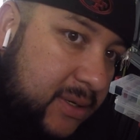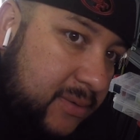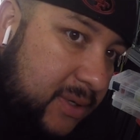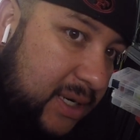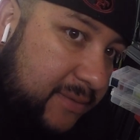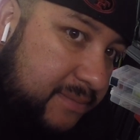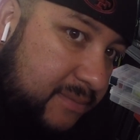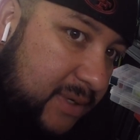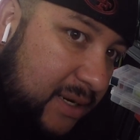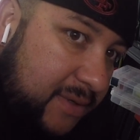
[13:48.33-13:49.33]
what
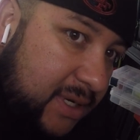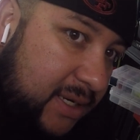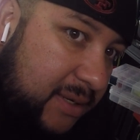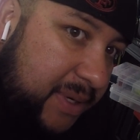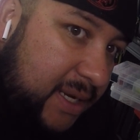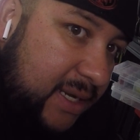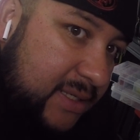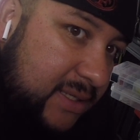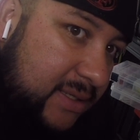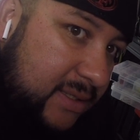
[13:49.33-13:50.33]
I've done in the
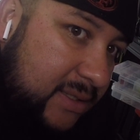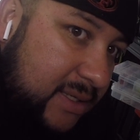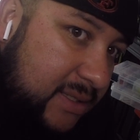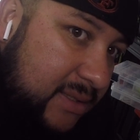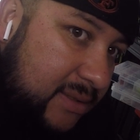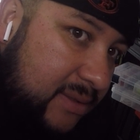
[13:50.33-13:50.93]
past is